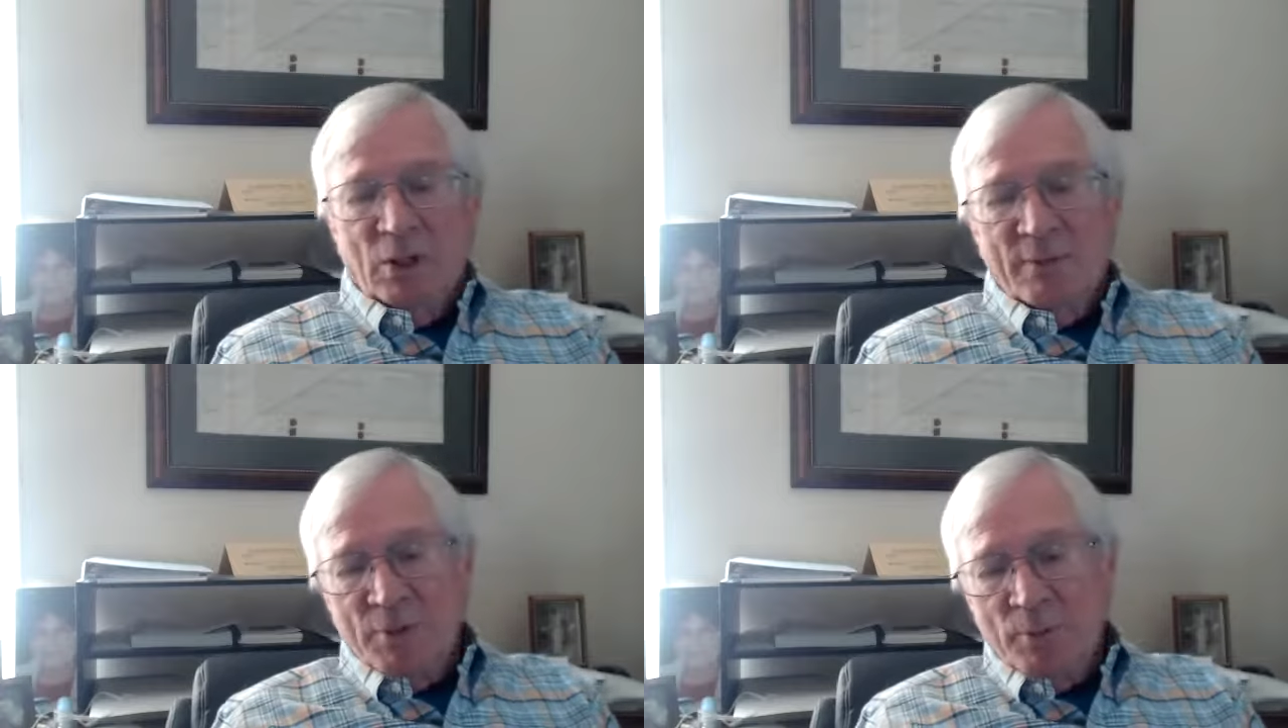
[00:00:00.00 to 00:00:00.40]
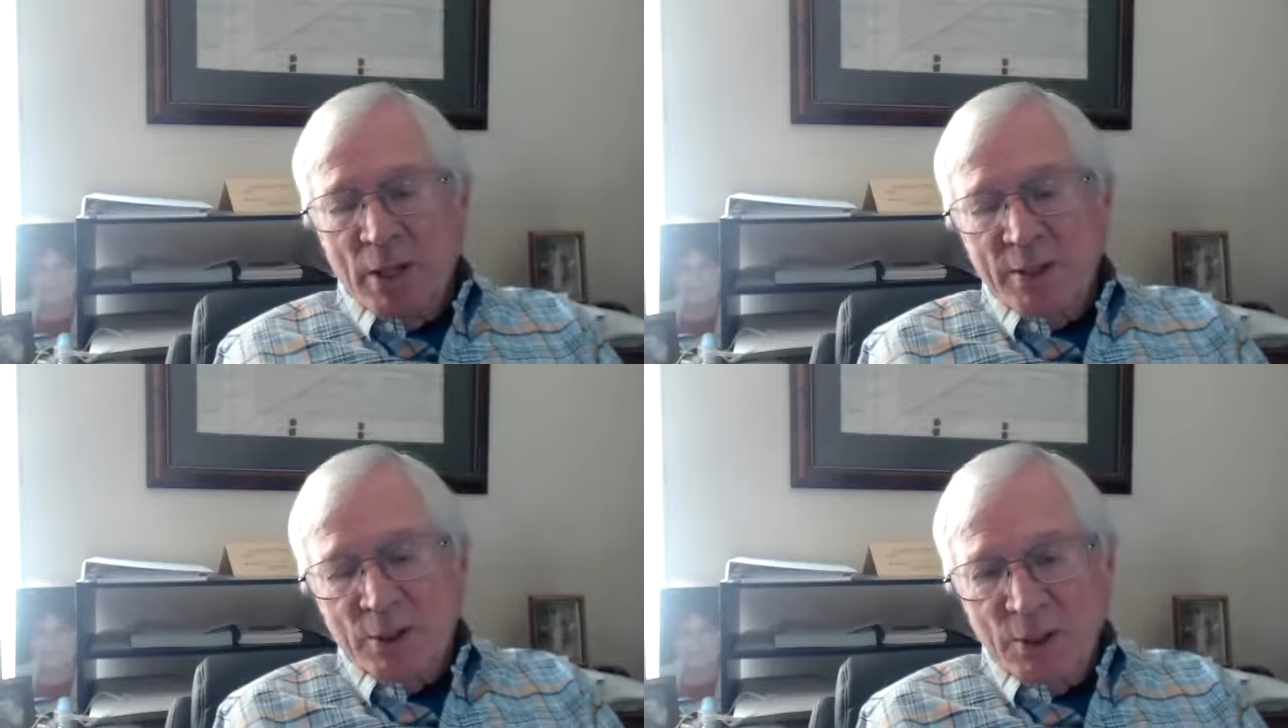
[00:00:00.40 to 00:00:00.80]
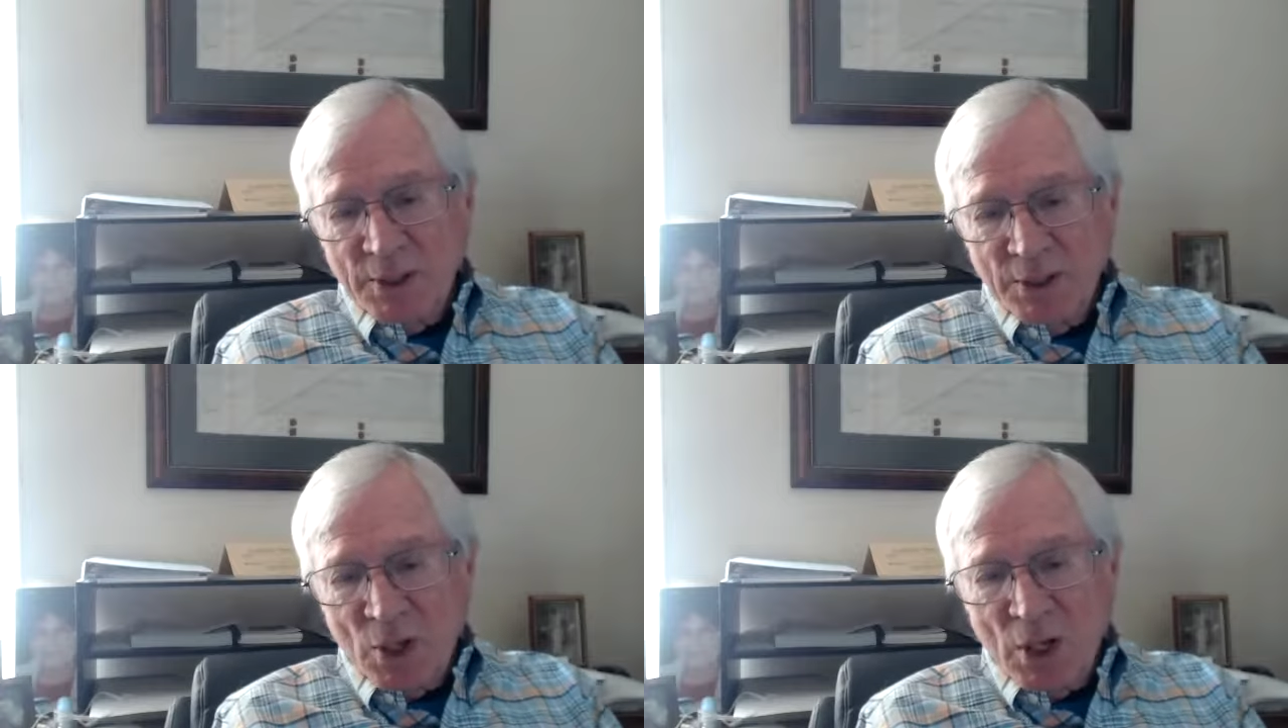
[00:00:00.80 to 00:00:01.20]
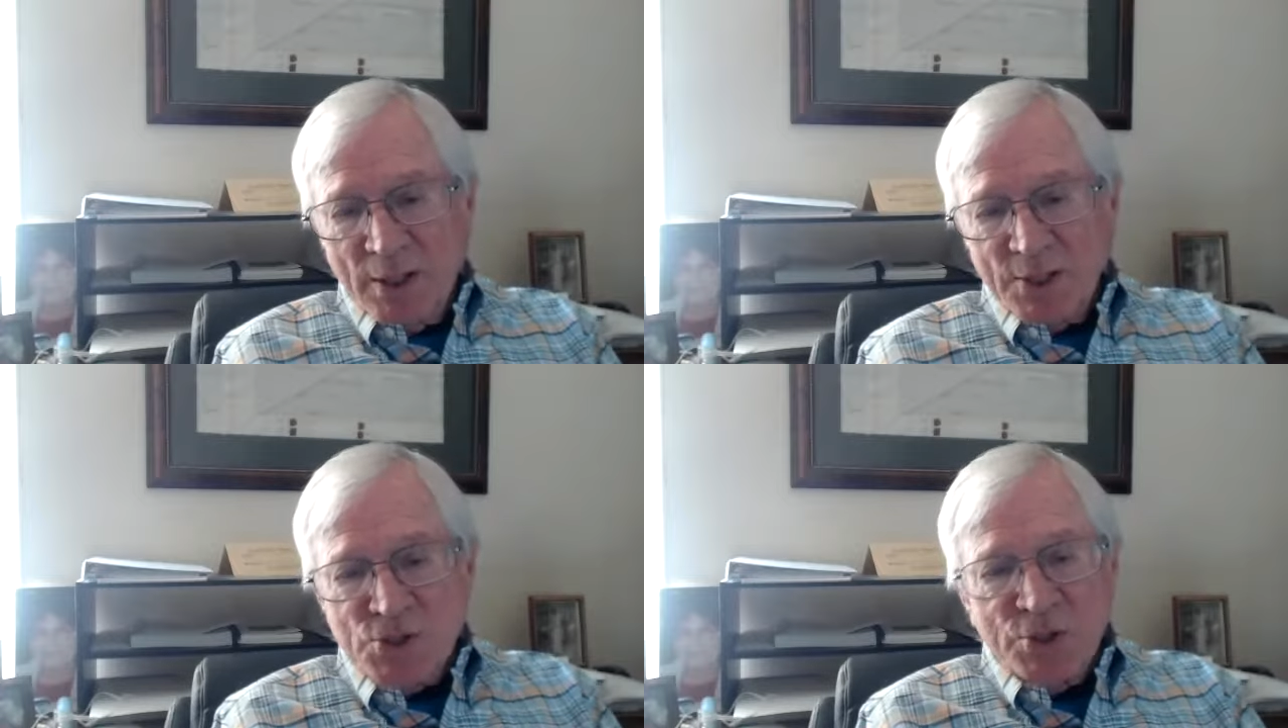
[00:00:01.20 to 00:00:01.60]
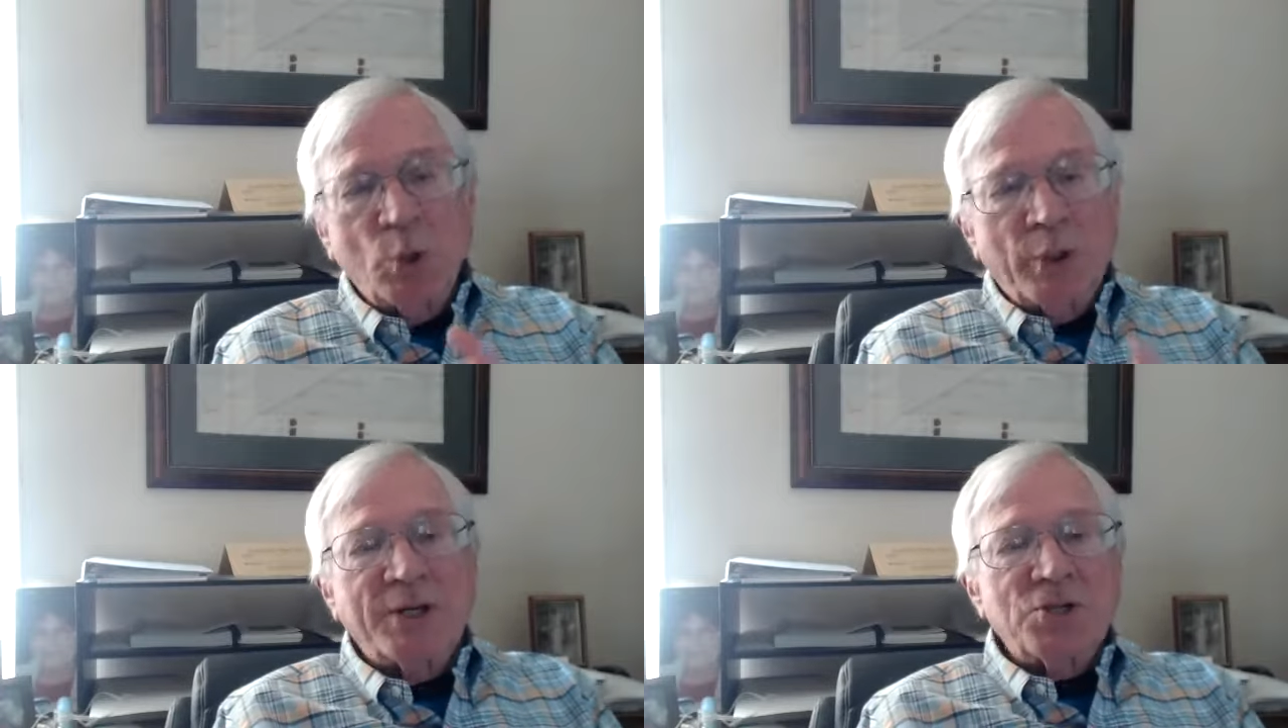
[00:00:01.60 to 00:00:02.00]
If the mother and the daughter
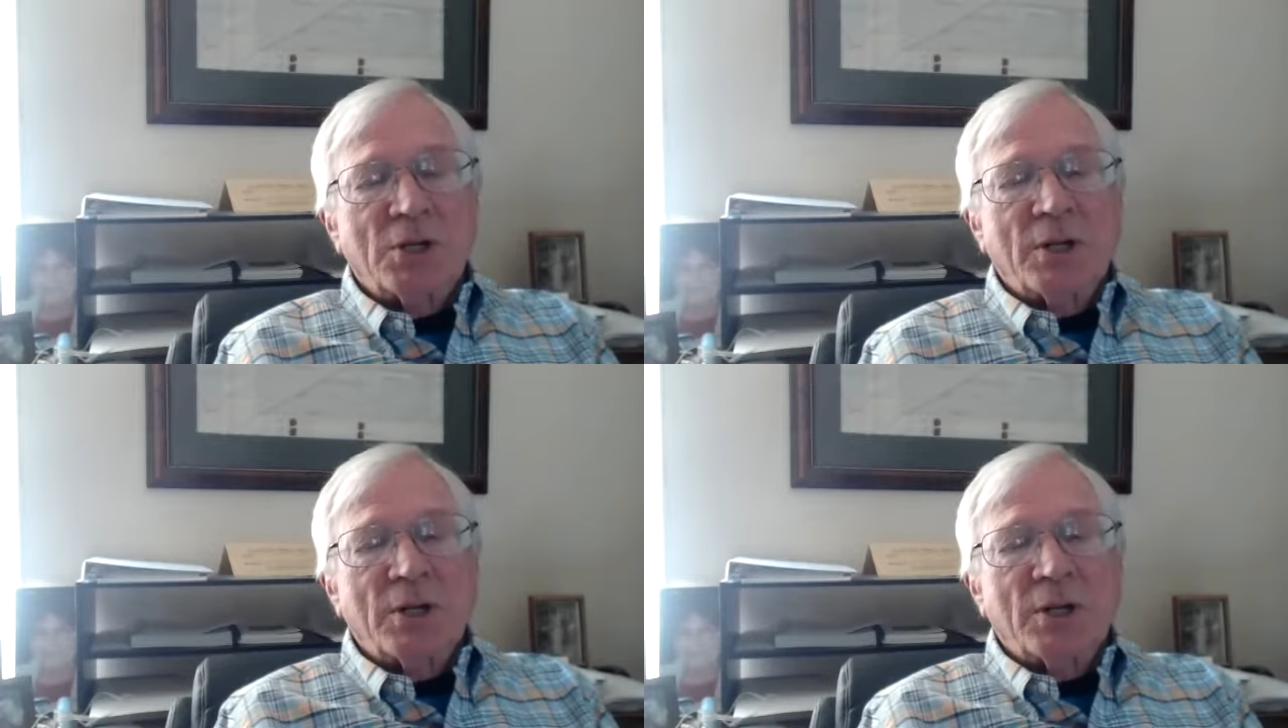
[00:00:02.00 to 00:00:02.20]
sued each